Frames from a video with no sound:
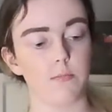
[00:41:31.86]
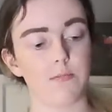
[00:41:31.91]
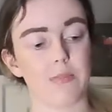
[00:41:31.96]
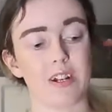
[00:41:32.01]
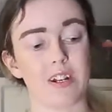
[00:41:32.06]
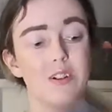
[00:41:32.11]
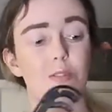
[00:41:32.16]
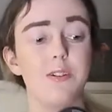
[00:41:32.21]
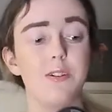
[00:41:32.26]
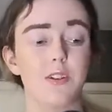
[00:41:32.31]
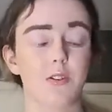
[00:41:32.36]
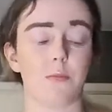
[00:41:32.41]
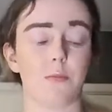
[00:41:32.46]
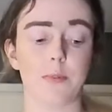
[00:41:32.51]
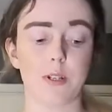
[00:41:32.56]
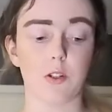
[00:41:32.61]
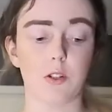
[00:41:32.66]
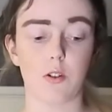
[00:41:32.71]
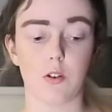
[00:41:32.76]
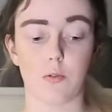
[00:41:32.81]
I know it's got to
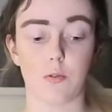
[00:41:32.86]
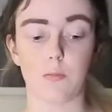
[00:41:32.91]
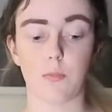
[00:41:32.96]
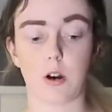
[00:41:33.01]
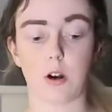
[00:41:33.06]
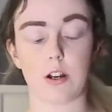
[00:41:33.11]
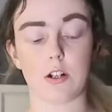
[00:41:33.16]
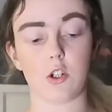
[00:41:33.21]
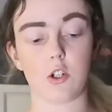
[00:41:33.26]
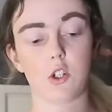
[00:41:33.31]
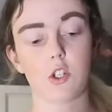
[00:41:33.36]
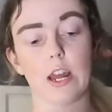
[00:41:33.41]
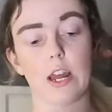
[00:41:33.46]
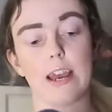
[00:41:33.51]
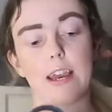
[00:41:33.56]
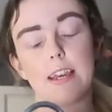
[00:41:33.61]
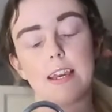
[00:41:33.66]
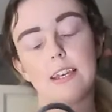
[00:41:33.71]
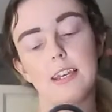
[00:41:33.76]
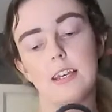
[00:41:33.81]
be done, but I just
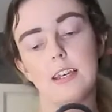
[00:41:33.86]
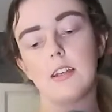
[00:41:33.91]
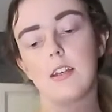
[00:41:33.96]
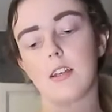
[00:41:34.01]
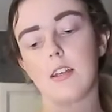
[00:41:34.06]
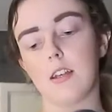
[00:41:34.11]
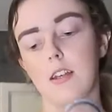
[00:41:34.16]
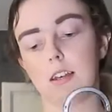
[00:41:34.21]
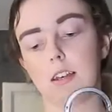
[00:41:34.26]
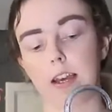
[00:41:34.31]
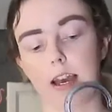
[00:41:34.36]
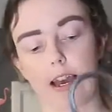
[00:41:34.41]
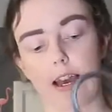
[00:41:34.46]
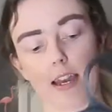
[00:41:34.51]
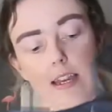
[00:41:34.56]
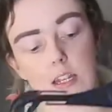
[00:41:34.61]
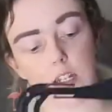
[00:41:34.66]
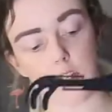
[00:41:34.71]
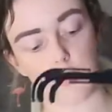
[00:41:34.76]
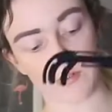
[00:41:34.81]
hate
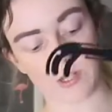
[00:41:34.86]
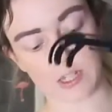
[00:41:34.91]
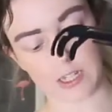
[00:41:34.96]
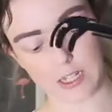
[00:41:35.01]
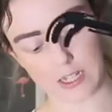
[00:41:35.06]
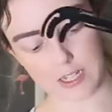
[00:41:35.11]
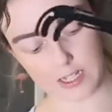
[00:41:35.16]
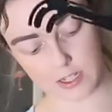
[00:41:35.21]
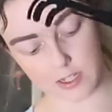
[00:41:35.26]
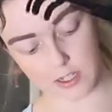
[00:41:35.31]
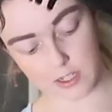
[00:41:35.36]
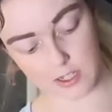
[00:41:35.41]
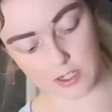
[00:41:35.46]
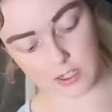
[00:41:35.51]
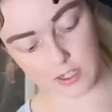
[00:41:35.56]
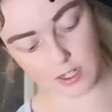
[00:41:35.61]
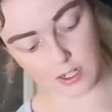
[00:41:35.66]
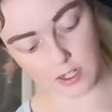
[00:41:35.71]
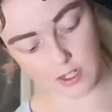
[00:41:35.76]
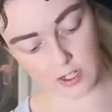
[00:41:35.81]
doing
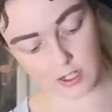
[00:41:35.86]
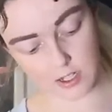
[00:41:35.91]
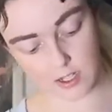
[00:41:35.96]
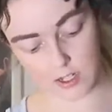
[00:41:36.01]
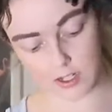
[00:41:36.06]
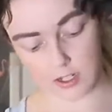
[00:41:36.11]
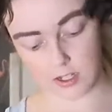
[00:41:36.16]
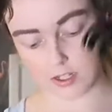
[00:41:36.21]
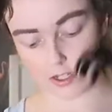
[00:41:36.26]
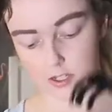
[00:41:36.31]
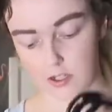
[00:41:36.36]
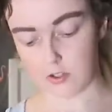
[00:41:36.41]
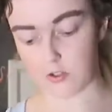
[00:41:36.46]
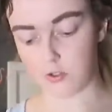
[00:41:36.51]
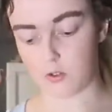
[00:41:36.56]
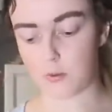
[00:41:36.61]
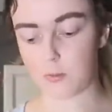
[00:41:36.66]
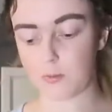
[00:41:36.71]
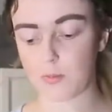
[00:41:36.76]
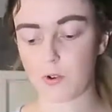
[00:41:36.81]
this. It's the
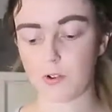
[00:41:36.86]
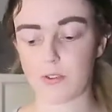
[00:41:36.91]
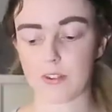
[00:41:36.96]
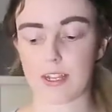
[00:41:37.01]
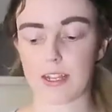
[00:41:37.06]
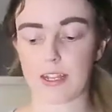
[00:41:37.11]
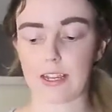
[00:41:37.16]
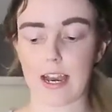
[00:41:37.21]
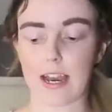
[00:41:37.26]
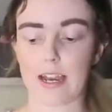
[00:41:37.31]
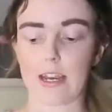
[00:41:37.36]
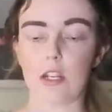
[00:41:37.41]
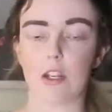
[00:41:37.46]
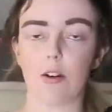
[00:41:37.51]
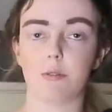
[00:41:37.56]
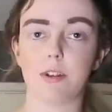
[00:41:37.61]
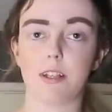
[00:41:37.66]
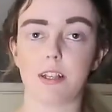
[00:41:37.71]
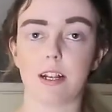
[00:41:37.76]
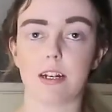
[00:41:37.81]
number one thing I hate
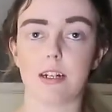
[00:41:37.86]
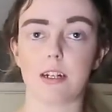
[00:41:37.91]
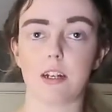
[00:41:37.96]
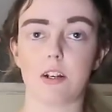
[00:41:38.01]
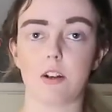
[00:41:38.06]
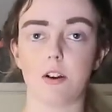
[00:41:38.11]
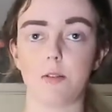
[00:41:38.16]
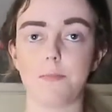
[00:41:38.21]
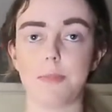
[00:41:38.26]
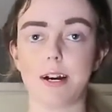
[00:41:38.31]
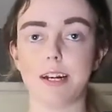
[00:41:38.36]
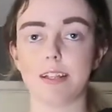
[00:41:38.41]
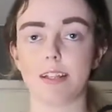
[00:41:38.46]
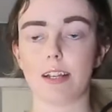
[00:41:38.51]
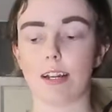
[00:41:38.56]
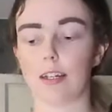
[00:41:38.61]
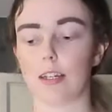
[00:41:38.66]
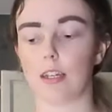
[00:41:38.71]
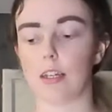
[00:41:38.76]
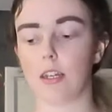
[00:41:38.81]
doing. Like, I don't mind
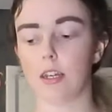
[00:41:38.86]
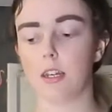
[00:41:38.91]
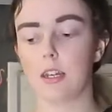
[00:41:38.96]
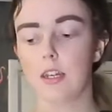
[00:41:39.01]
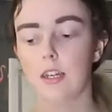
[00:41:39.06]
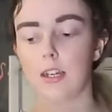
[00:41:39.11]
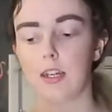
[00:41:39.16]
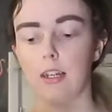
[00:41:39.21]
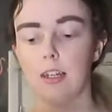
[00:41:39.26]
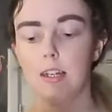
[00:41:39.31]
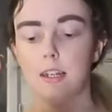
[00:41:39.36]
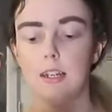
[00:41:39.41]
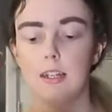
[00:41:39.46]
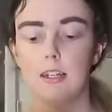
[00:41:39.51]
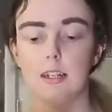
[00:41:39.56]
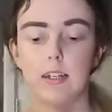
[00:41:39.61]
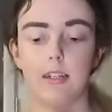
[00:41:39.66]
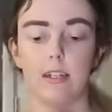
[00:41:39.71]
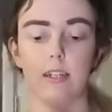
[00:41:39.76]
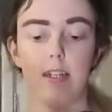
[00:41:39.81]
like
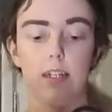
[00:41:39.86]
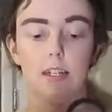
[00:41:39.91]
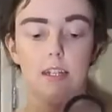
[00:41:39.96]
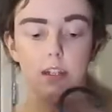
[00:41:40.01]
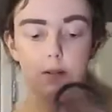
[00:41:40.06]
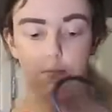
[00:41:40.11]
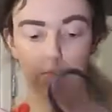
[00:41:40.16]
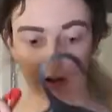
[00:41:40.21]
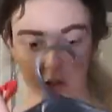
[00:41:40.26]
cleaning